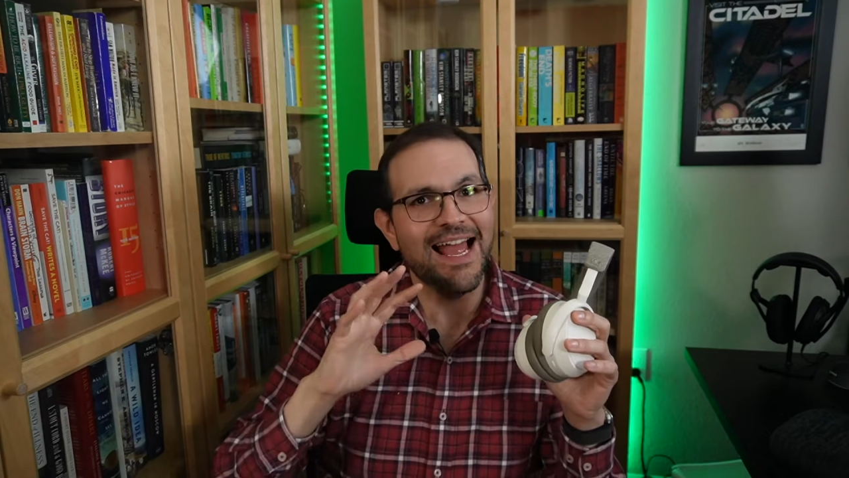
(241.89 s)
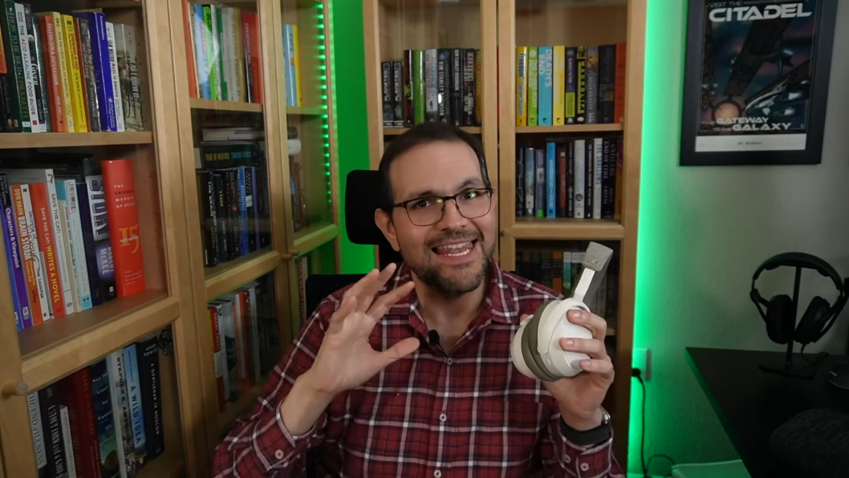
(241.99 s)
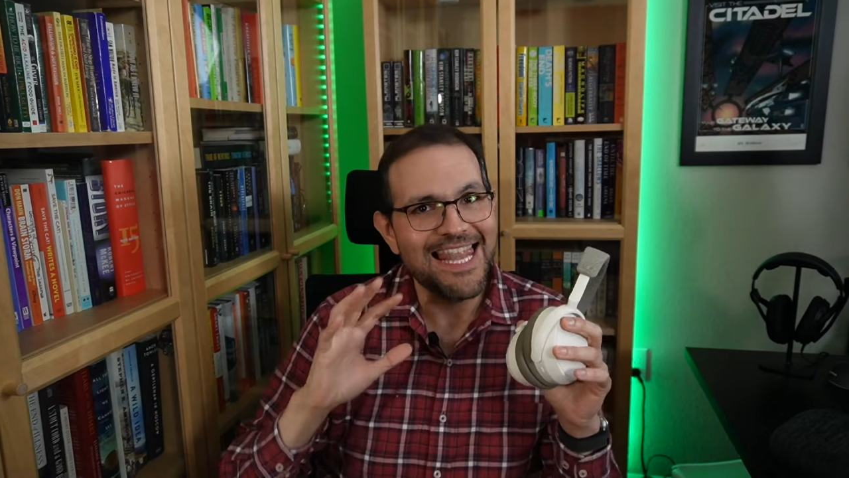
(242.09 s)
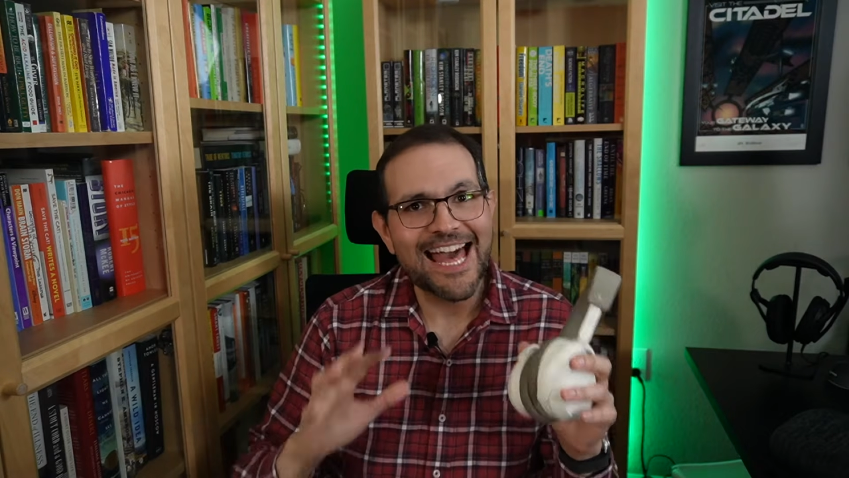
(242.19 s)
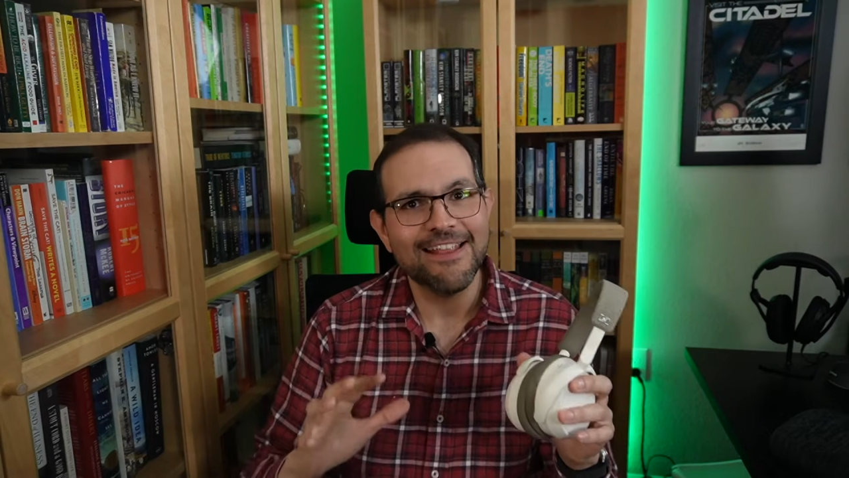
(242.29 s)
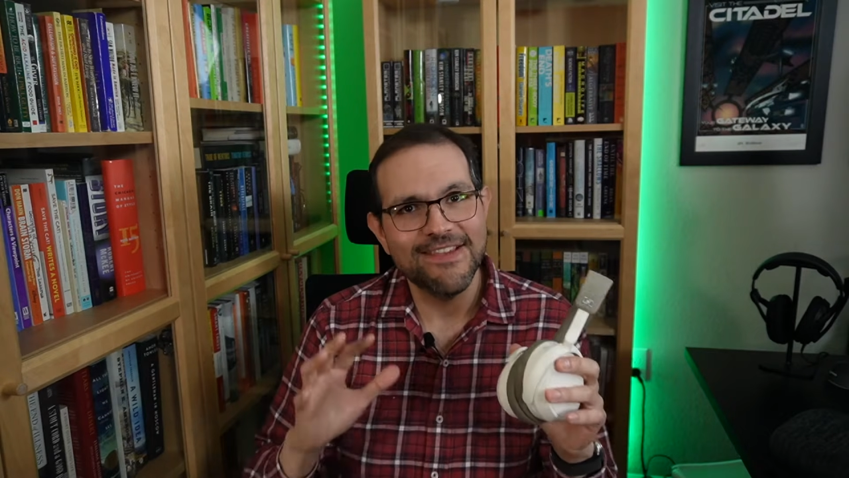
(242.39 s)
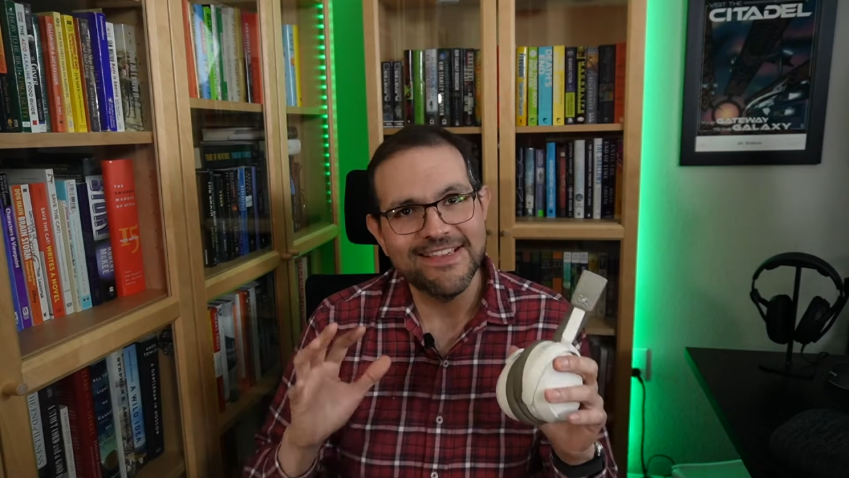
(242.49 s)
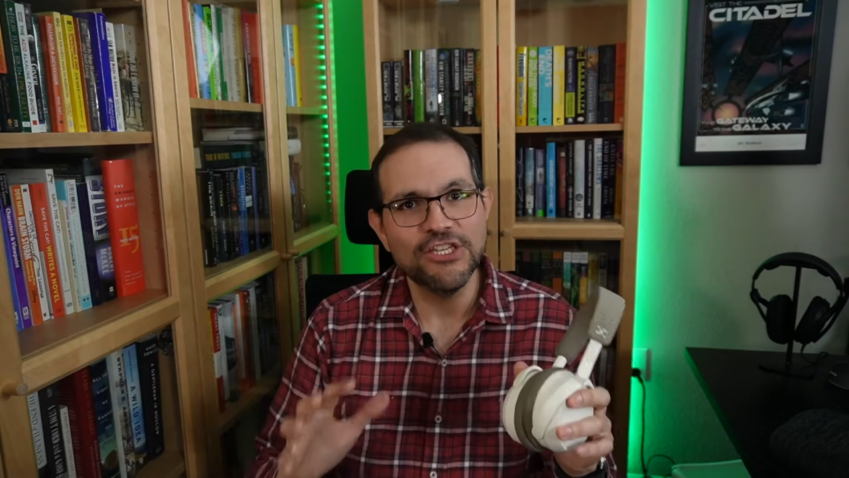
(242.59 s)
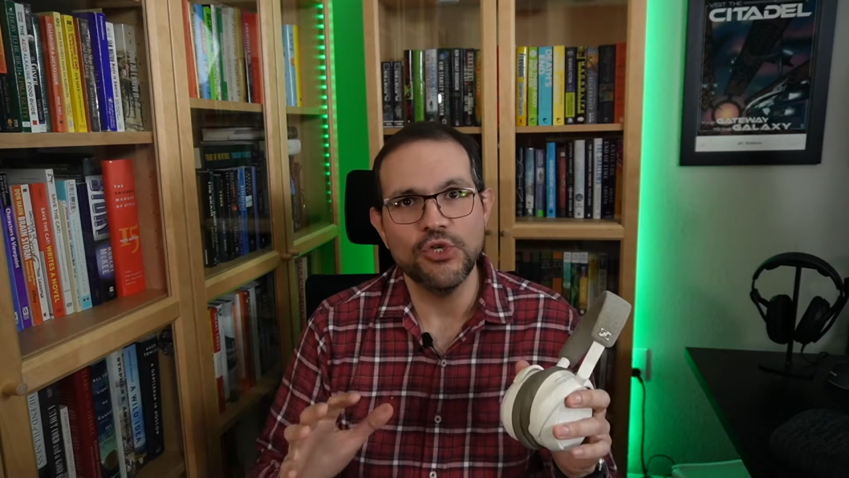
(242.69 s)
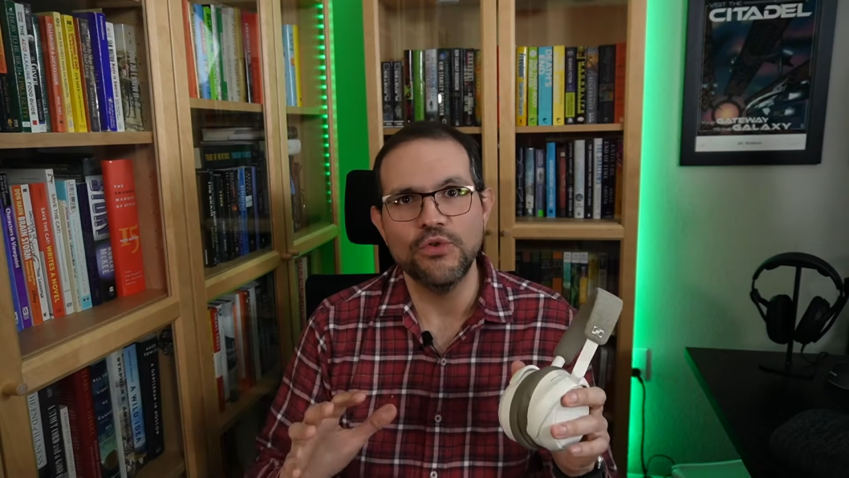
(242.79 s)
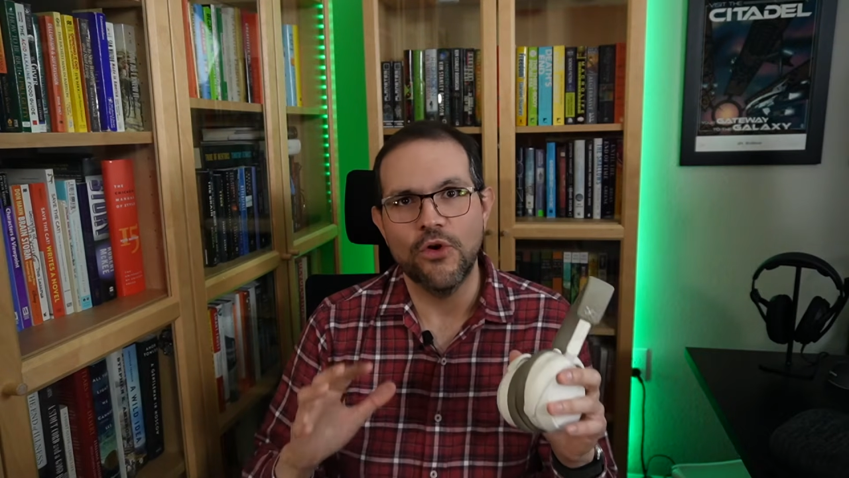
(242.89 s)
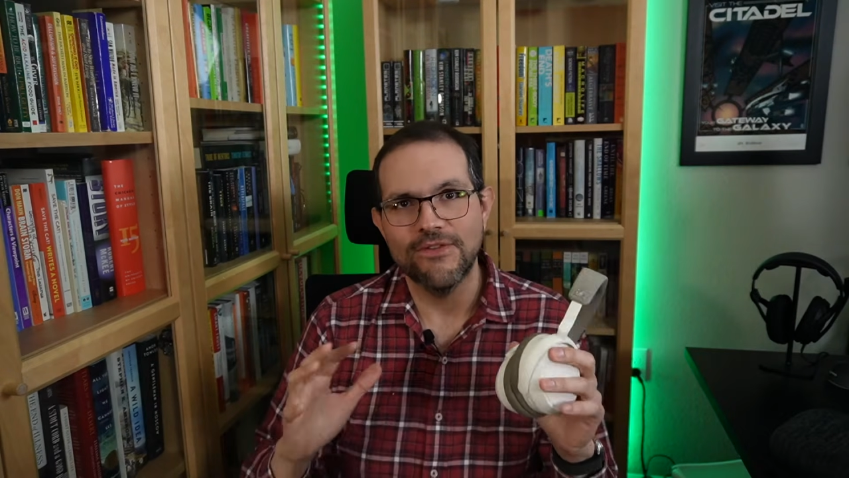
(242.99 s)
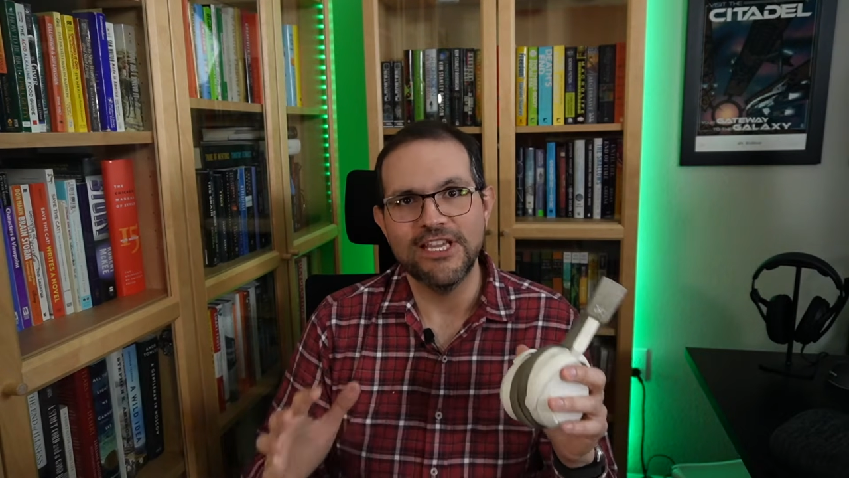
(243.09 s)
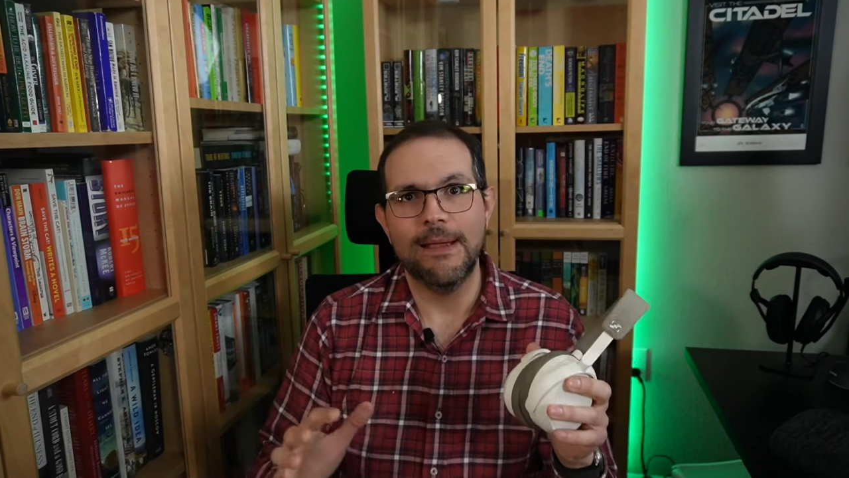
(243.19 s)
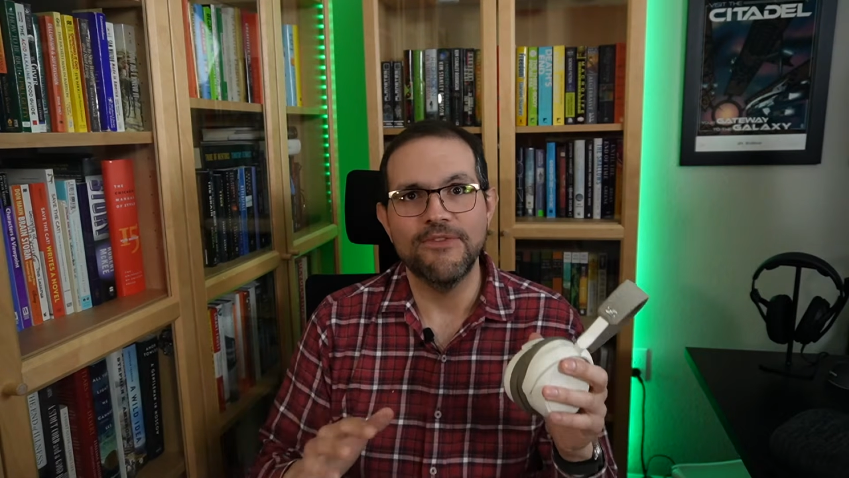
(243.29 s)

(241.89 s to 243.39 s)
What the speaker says: a lot of these issues over time.